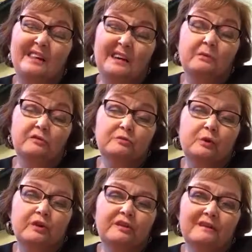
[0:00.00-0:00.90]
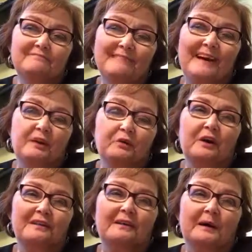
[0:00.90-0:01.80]
think it was worth it. I had a
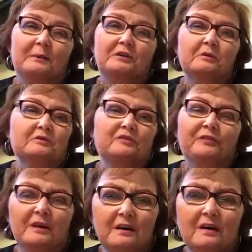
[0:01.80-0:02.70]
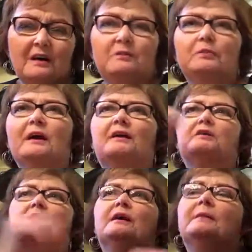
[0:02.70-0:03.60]
great time, too. It was fun. We had a
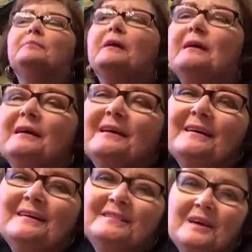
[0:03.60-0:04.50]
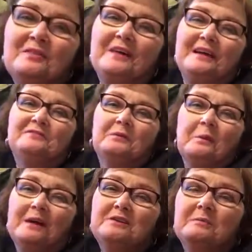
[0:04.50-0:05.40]
good time. So, thanks for
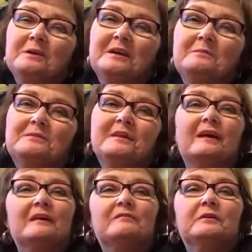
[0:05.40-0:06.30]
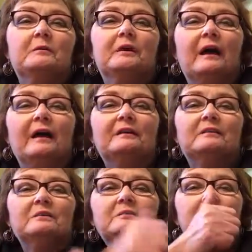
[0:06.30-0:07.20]
watching, peeps. And if you would like
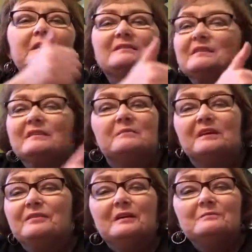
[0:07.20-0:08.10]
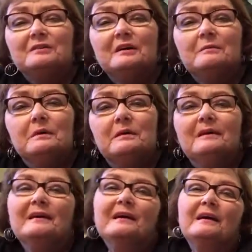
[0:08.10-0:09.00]
to, please give me a thumbs up
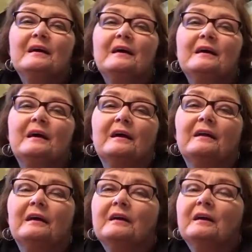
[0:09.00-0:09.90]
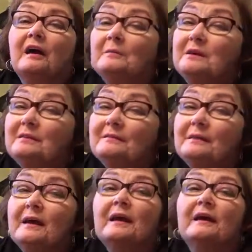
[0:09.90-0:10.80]
and comment
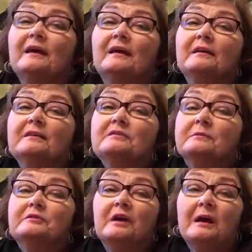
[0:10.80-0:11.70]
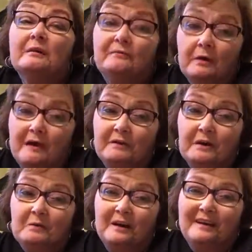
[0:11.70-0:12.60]
and subscribe if you haven't
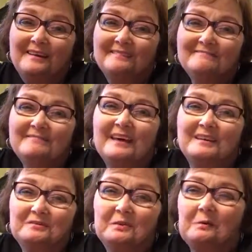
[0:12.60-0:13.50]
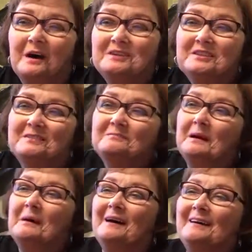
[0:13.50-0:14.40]
already. Thanks for watching.
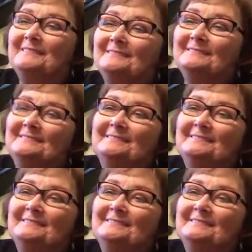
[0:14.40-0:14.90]
Bye-bye.